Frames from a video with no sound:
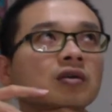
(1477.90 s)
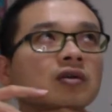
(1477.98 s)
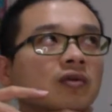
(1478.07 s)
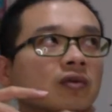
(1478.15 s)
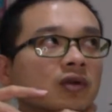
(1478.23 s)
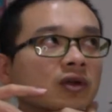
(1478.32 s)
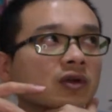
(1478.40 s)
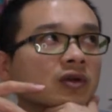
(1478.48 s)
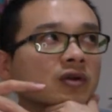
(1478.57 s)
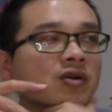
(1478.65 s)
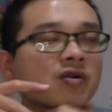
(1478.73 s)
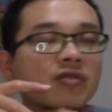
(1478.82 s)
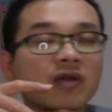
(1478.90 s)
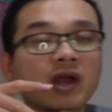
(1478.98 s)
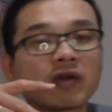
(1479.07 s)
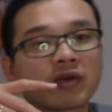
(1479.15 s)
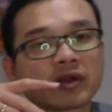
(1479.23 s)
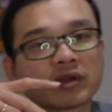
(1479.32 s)
what do you call it?
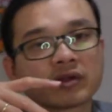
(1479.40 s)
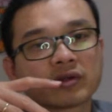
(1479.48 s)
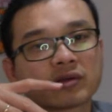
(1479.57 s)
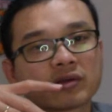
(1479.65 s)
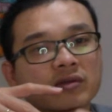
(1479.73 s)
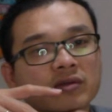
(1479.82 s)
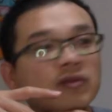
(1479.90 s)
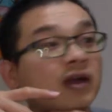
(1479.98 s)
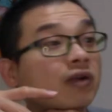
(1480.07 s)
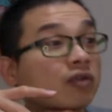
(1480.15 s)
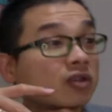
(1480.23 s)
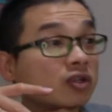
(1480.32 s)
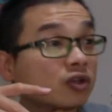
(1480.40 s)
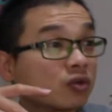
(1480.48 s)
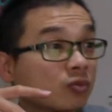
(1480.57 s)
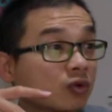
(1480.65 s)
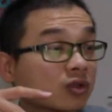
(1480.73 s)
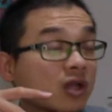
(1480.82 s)
Thyroid
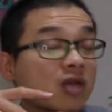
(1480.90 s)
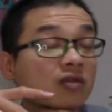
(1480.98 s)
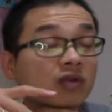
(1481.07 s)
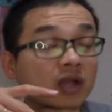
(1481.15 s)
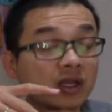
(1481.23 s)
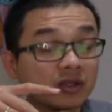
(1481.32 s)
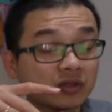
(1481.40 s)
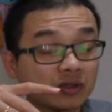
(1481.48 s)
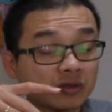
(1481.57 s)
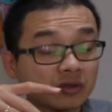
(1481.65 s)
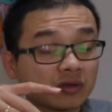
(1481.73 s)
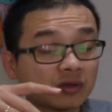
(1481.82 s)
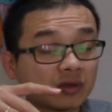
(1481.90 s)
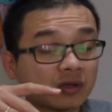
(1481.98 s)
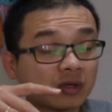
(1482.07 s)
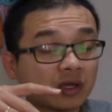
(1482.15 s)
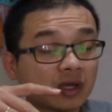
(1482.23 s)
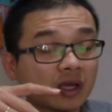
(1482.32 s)
tumor, thyroid cancer.
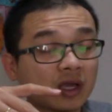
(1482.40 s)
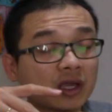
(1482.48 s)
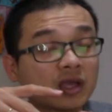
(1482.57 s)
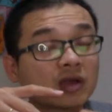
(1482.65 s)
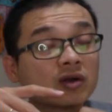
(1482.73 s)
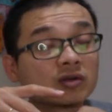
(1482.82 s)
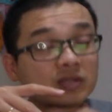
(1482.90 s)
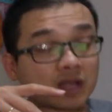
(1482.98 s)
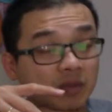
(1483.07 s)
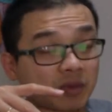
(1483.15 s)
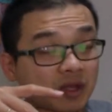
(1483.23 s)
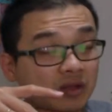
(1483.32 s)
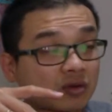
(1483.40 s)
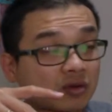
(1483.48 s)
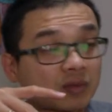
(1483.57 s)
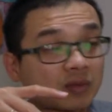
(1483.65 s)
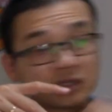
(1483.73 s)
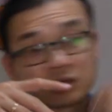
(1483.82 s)
It can cause neck pain too,
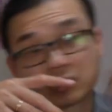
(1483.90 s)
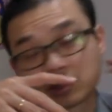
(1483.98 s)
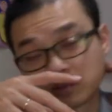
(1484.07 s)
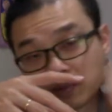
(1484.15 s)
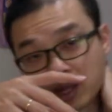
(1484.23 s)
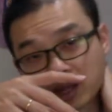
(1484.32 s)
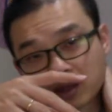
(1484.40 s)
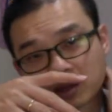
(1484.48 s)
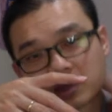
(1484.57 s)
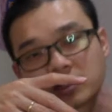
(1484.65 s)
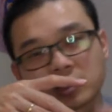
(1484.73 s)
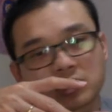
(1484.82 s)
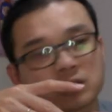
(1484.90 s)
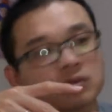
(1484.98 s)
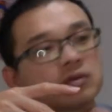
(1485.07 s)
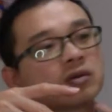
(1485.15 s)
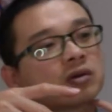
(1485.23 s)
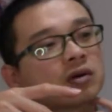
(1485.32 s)
but it's not on the back, it's actually
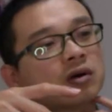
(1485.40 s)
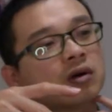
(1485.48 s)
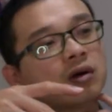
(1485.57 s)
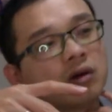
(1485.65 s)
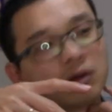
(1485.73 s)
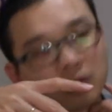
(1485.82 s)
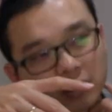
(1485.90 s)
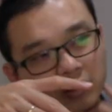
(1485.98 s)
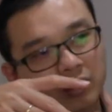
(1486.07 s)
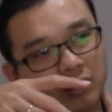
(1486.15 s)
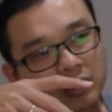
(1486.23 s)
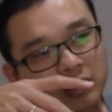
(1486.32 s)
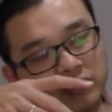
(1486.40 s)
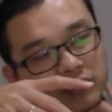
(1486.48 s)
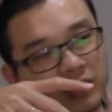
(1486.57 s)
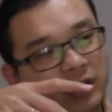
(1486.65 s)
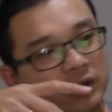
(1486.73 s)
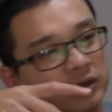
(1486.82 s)
on the front.